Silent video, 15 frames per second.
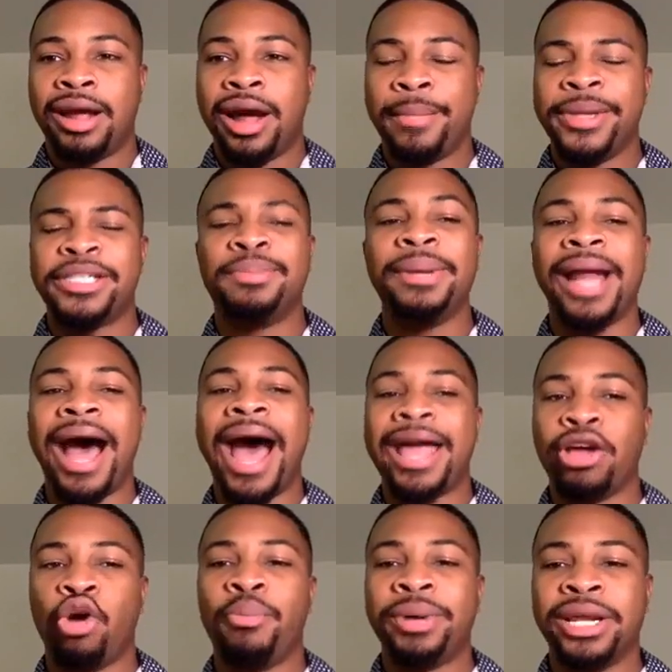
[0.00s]
it's been
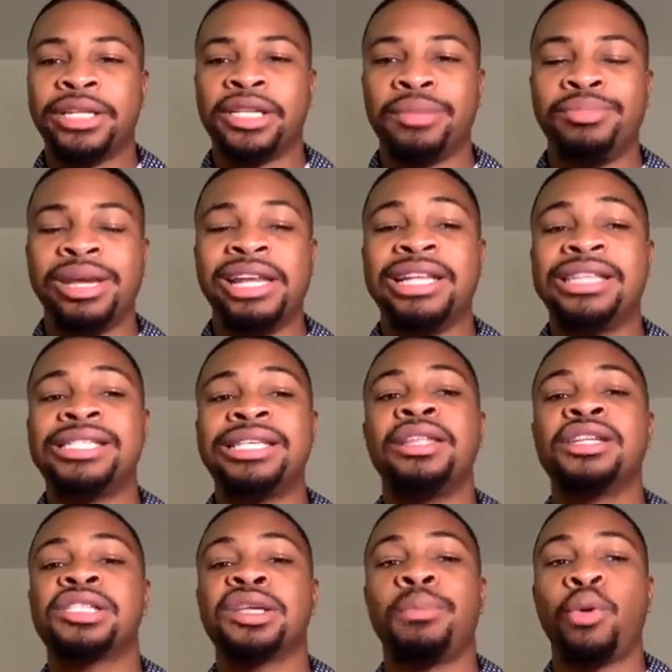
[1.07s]
eye-opening to me to see the
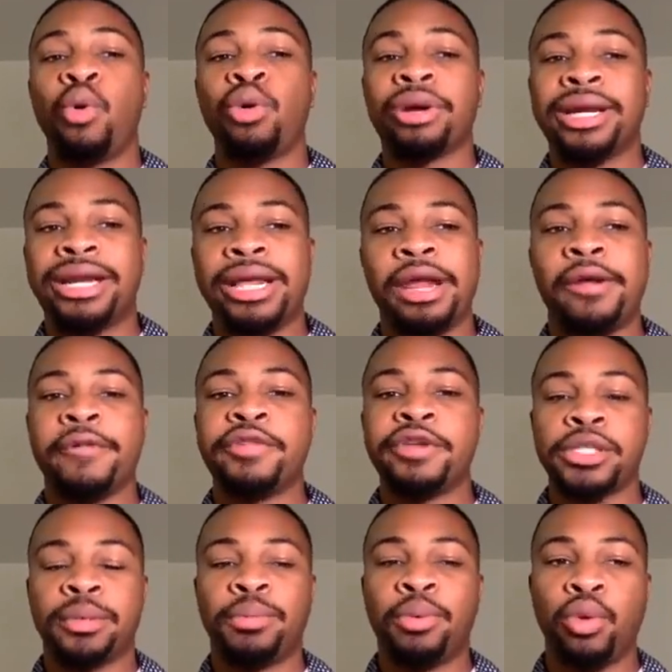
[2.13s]
support and hear the
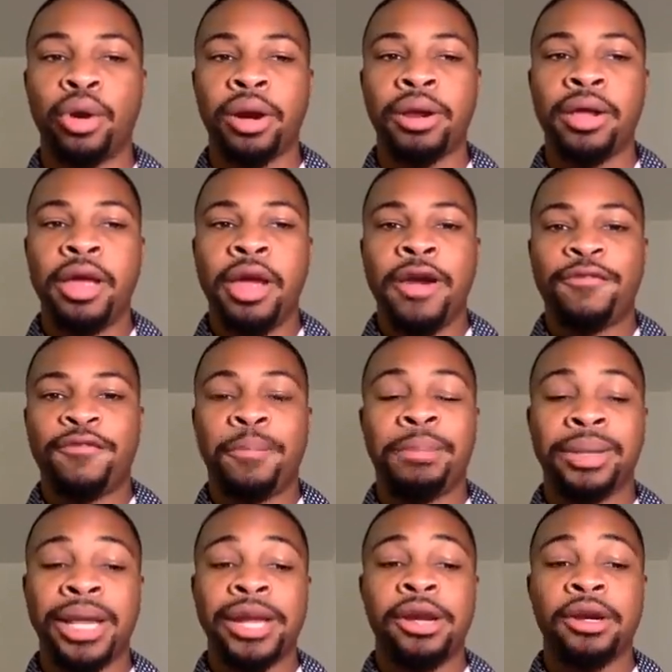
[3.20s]
support from
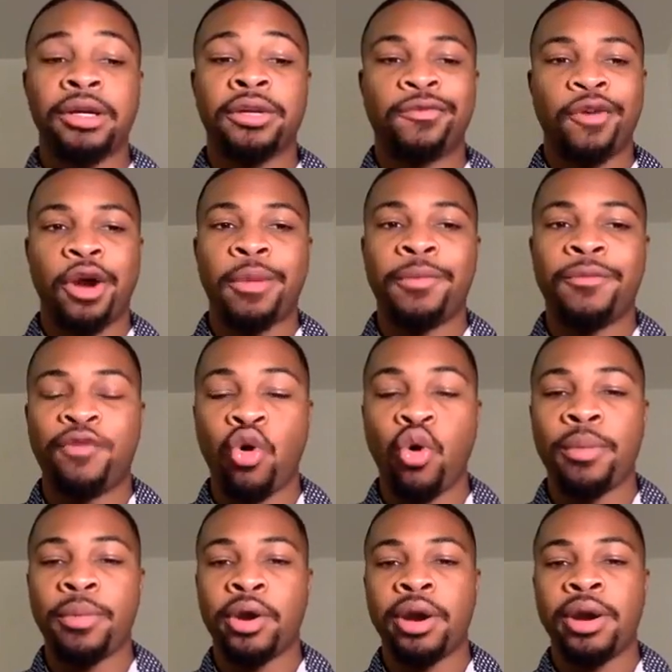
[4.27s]
players,
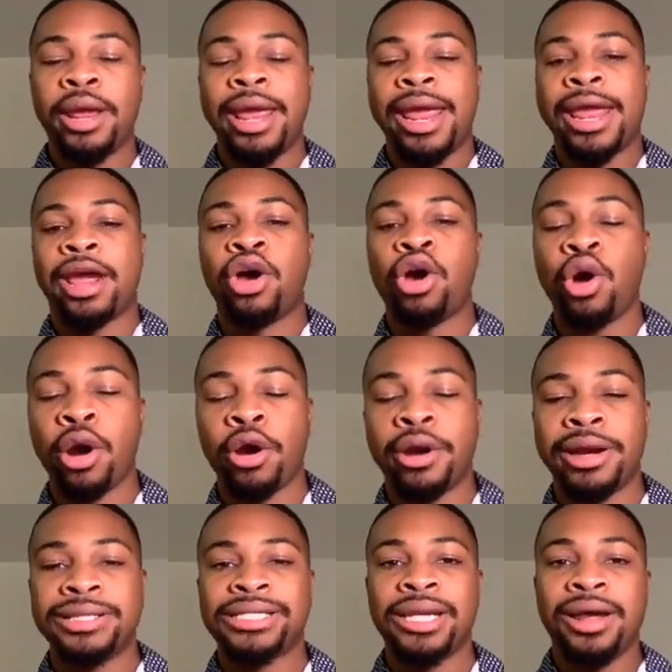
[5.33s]
former and
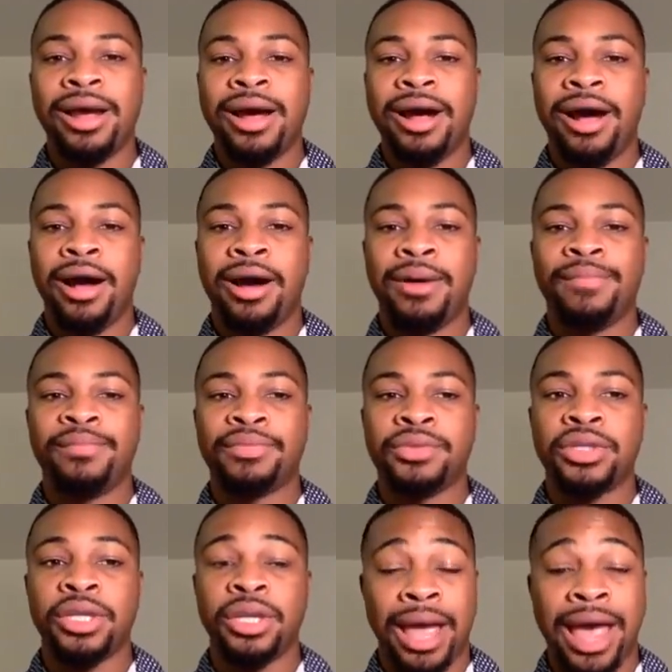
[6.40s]
current,
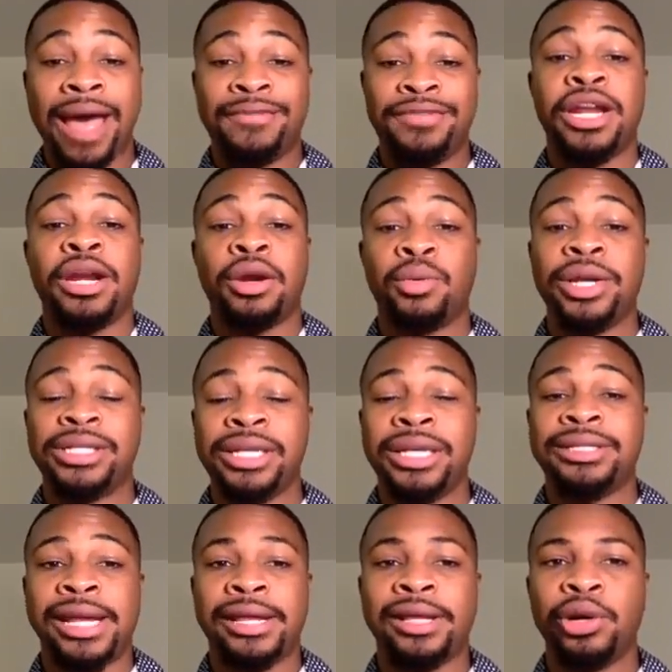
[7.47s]
to have Darren Rizzi
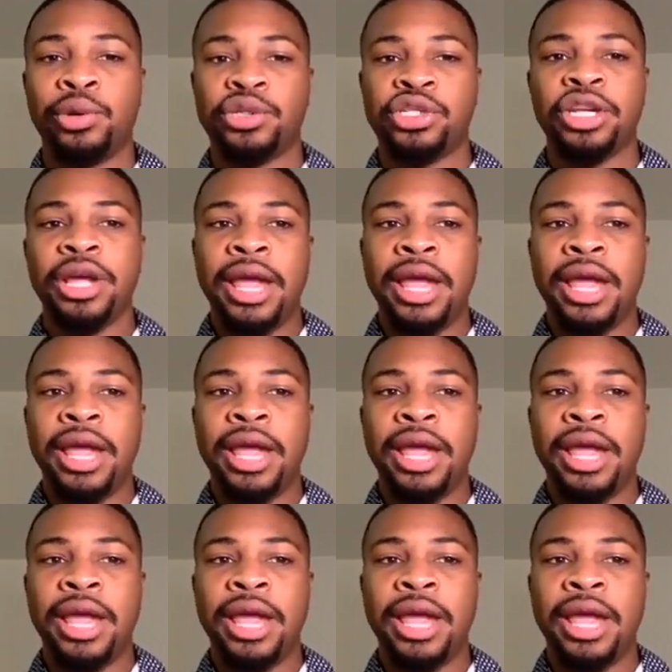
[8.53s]
as head coach.